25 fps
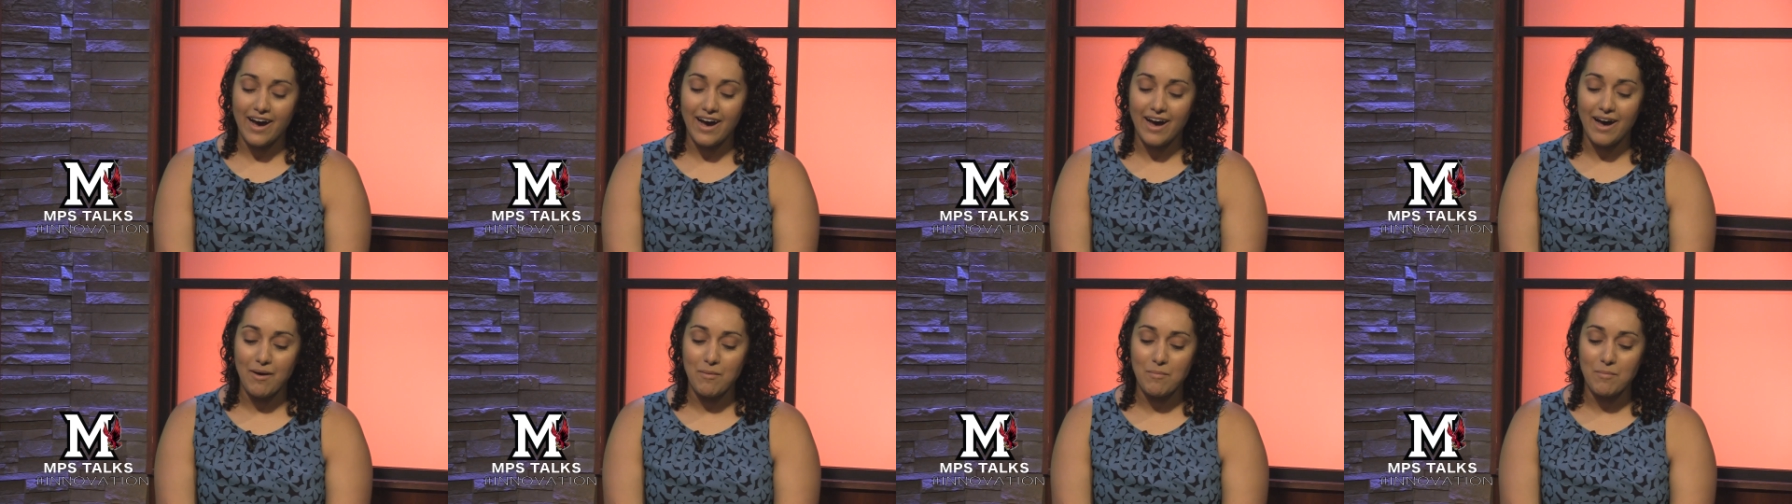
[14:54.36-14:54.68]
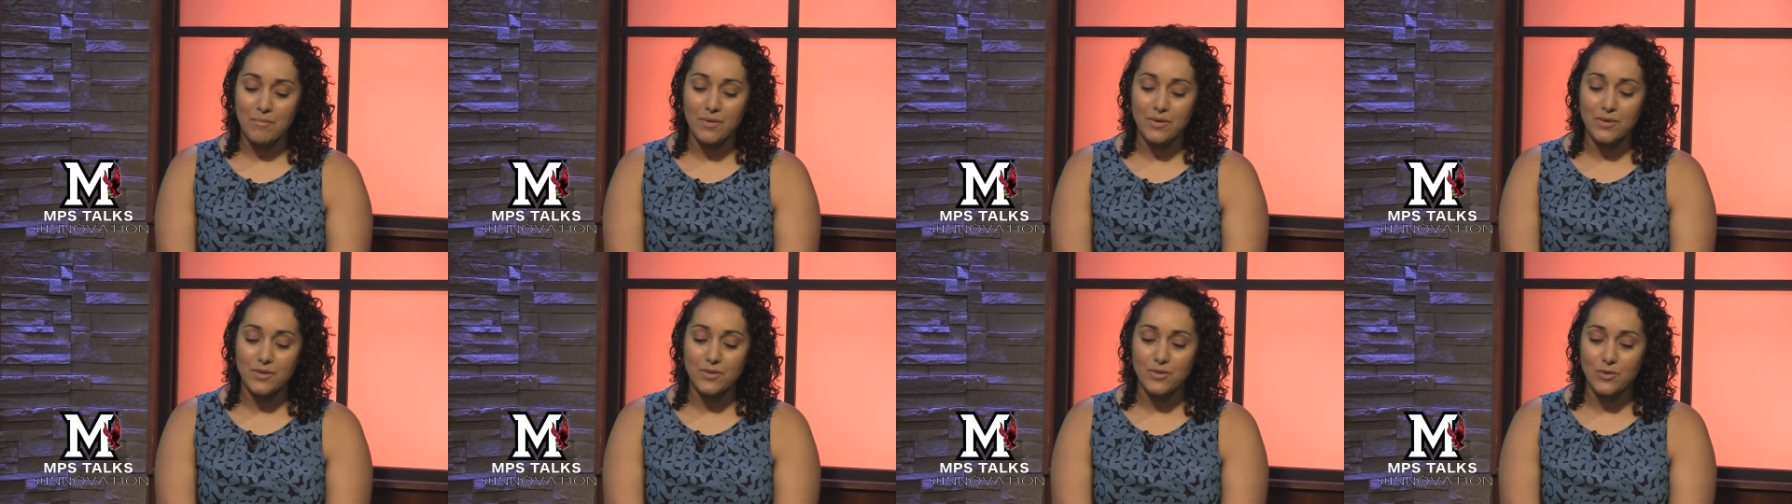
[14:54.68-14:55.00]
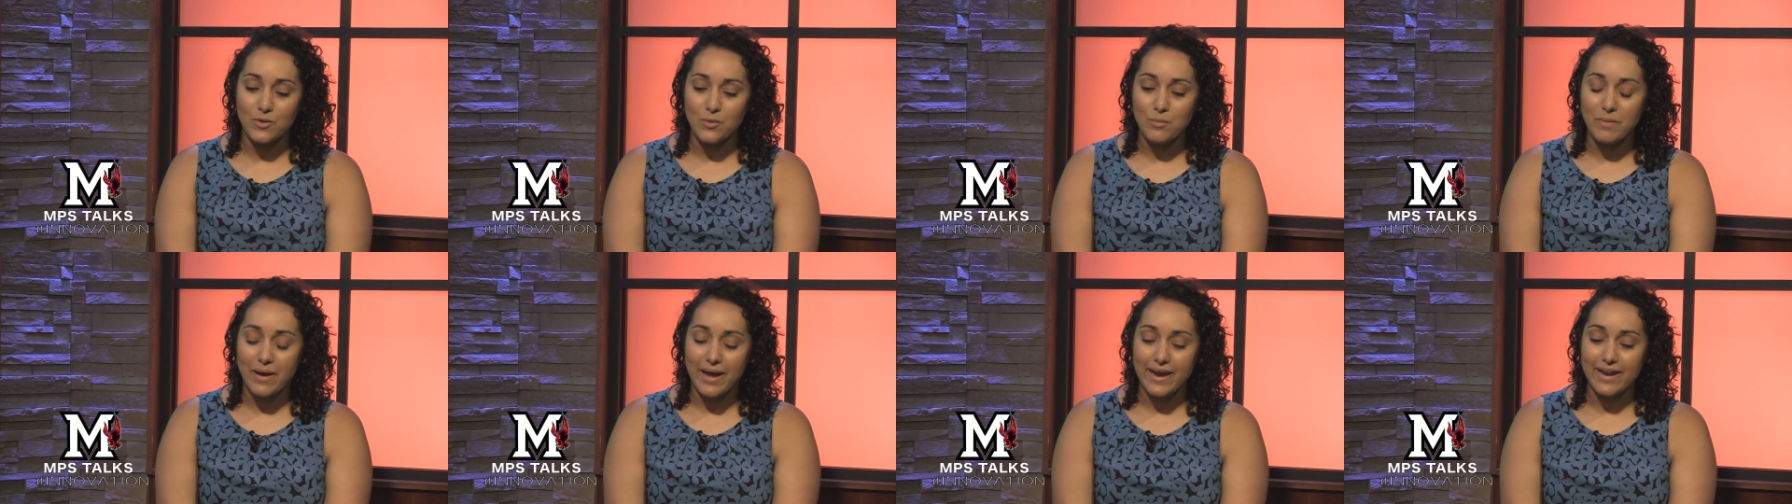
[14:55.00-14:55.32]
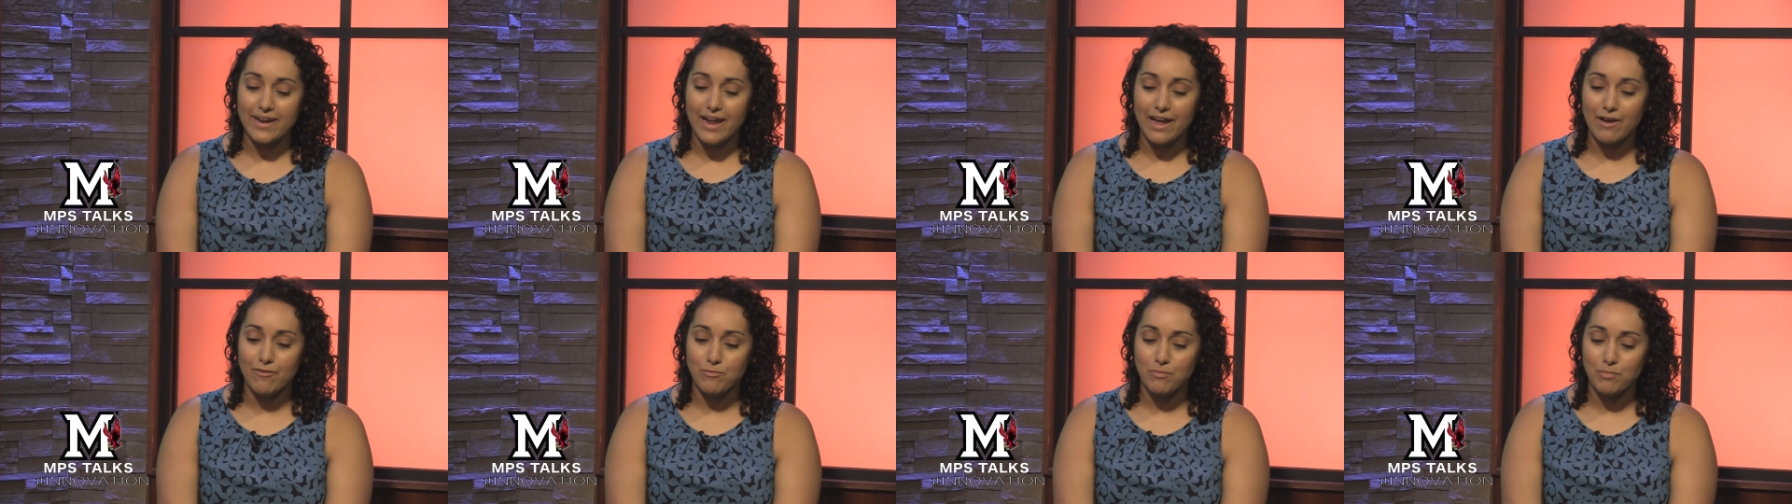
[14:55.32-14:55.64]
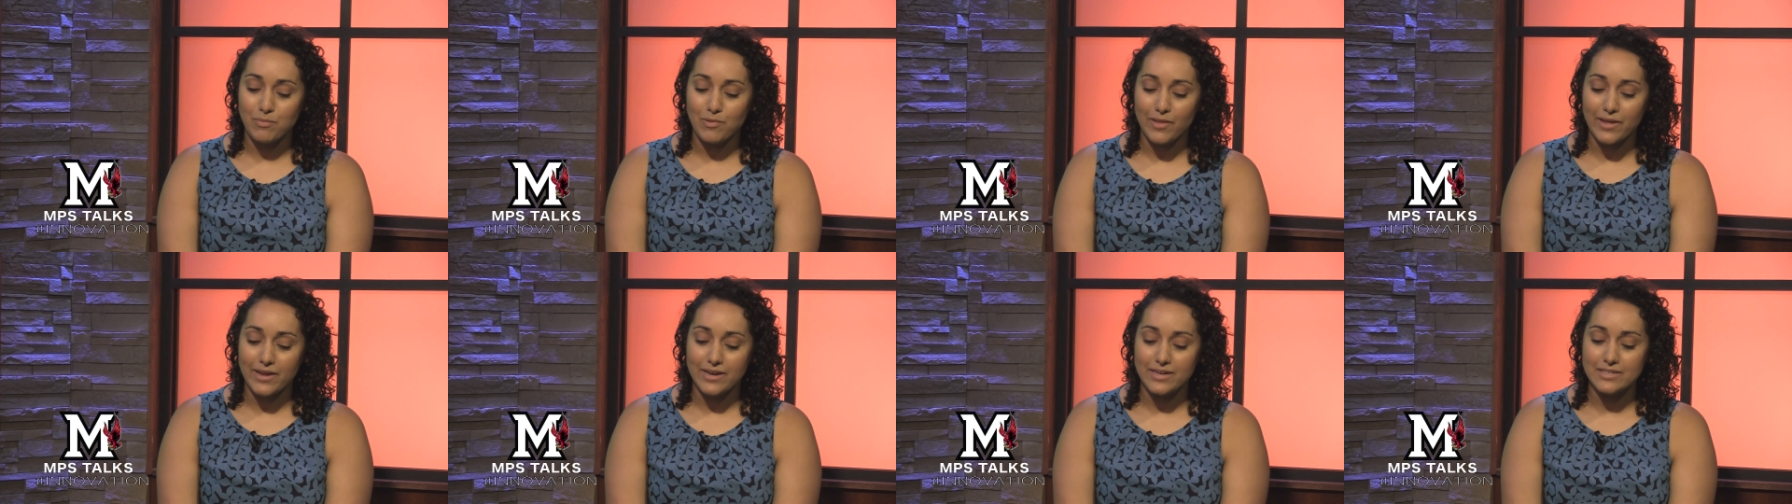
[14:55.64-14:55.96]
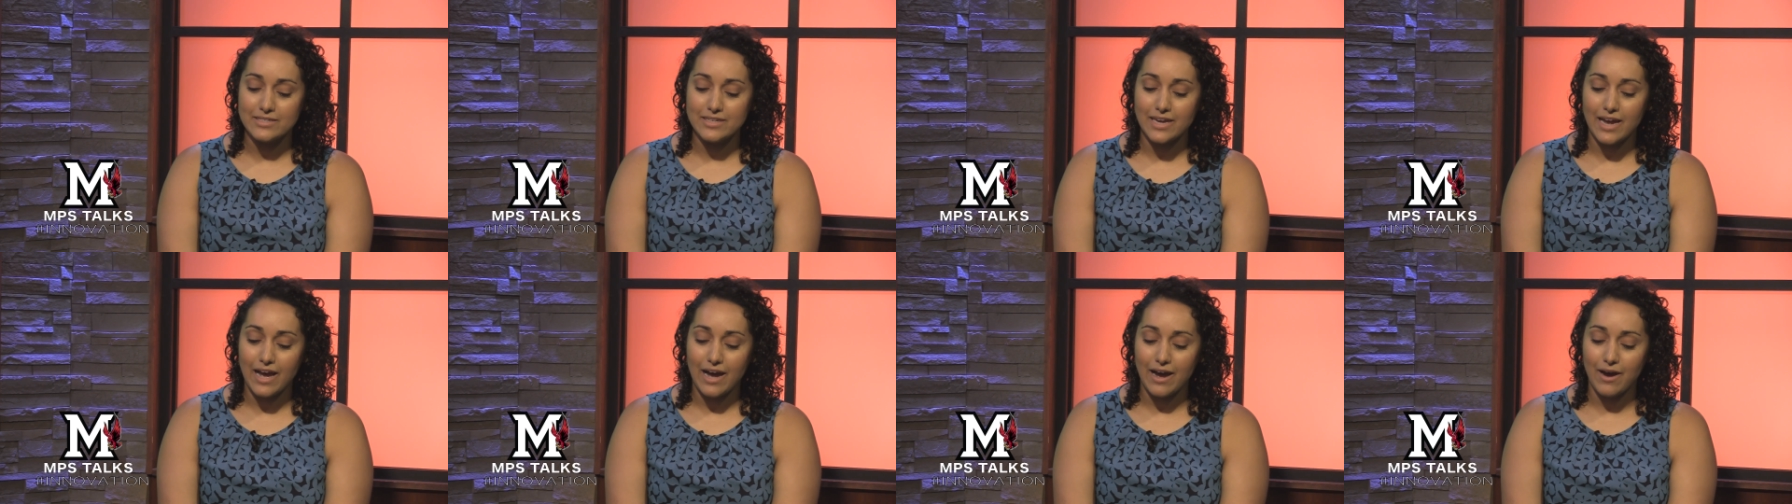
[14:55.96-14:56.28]
Um, you might have
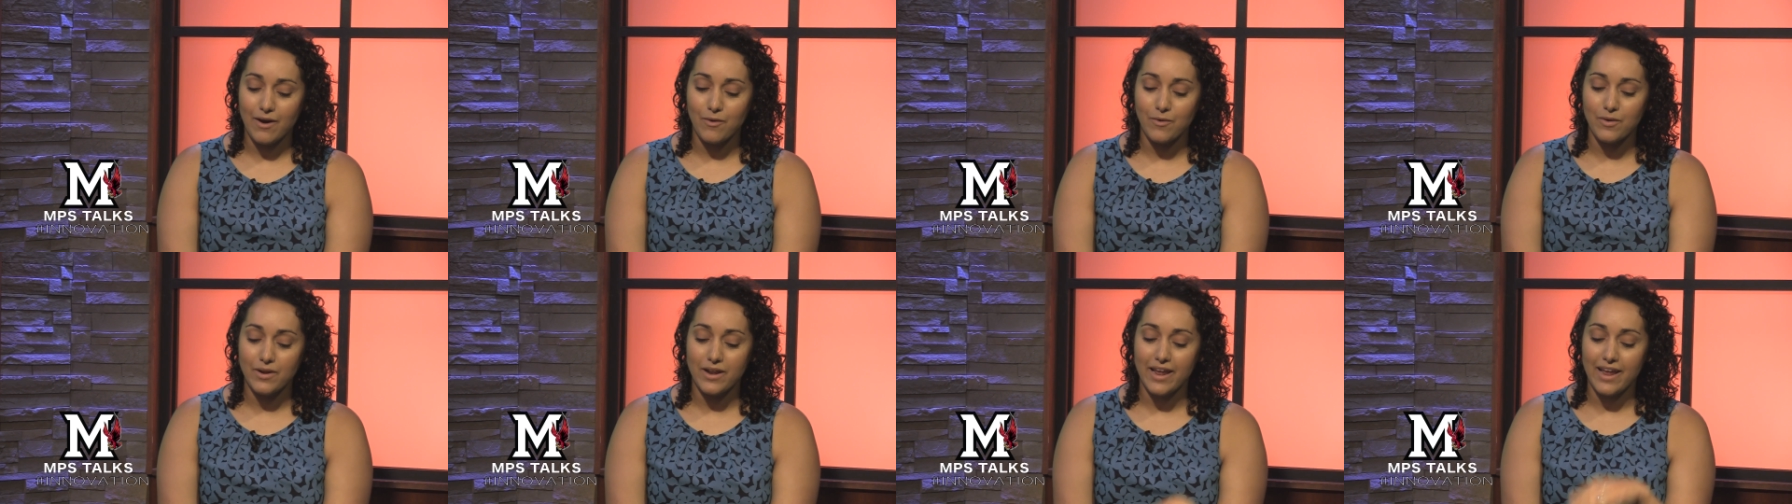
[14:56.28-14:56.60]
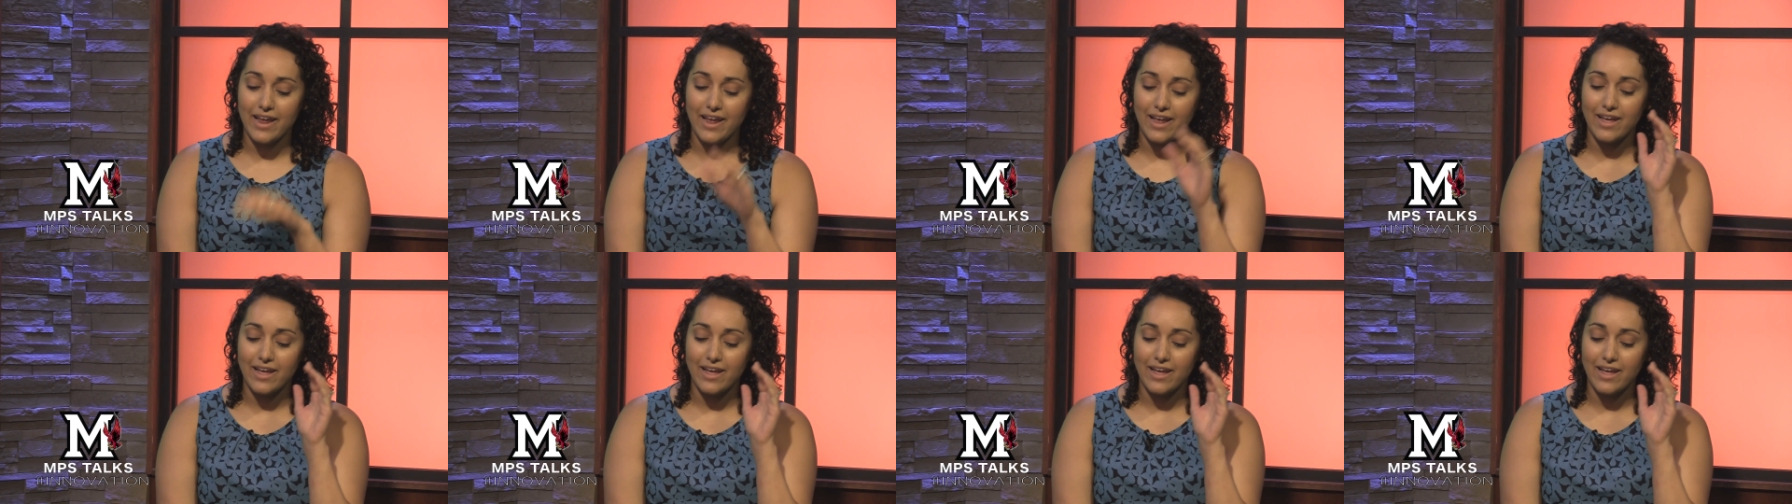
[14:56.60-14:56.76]
planned out